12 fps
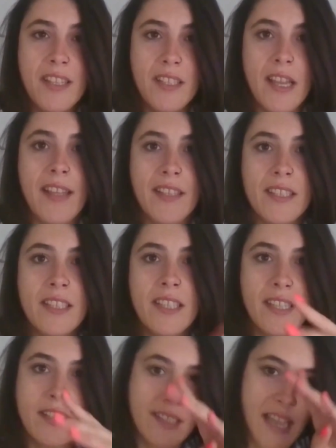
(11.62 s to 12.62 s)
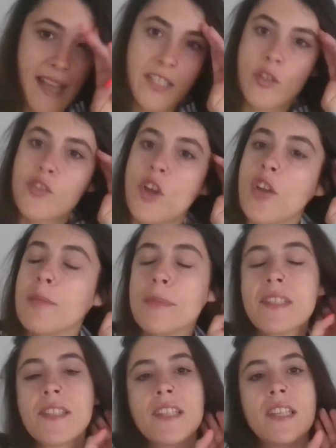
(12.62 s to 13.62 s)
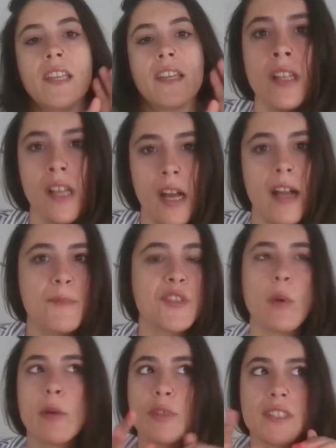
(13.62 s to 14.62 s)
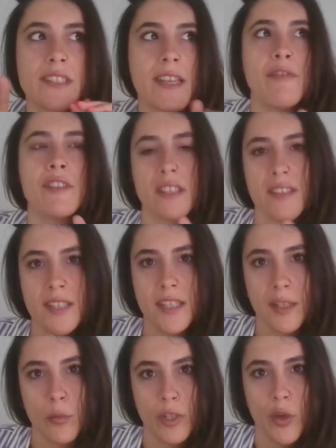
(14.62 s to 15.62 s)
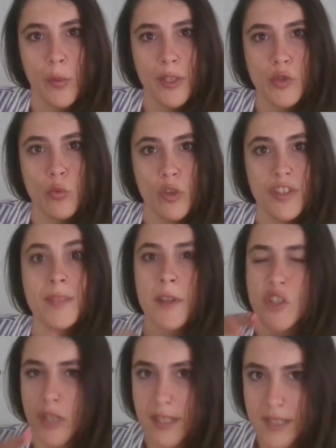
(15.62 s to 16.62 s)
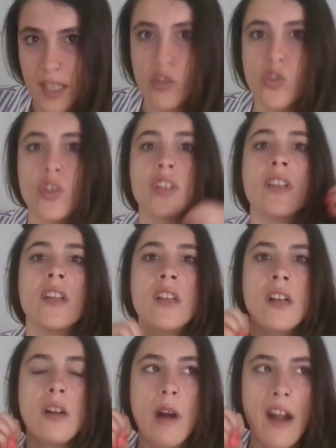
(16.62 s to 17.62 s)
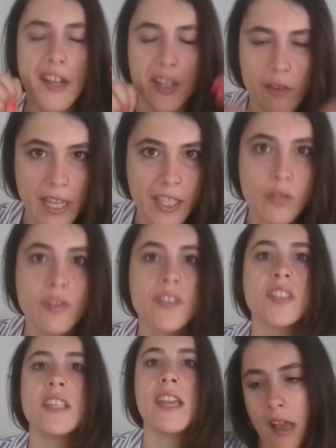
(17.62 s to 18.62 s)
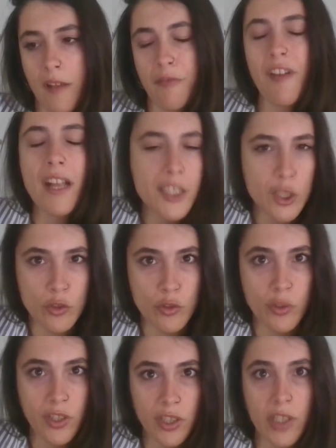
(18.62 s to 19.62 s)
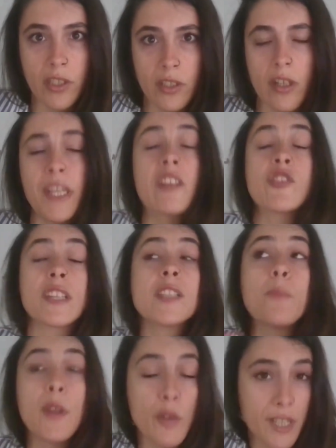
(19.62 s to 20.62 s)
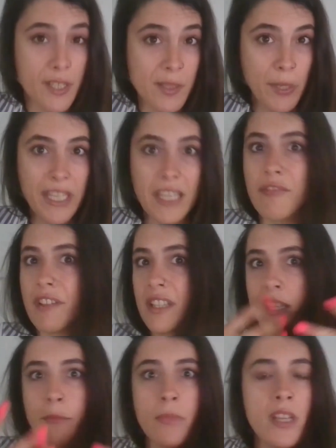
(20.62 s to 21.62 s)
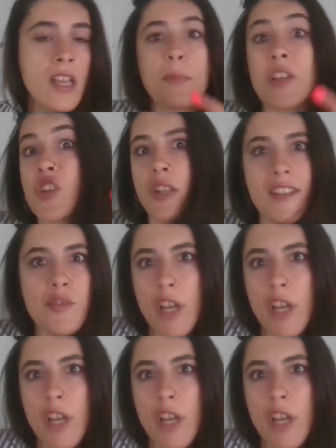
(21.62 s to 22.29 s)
An AI that can act autonomously. So I would definitely say that we're going towards specialization, higher accuracy, value to the player's experience by giving them specialized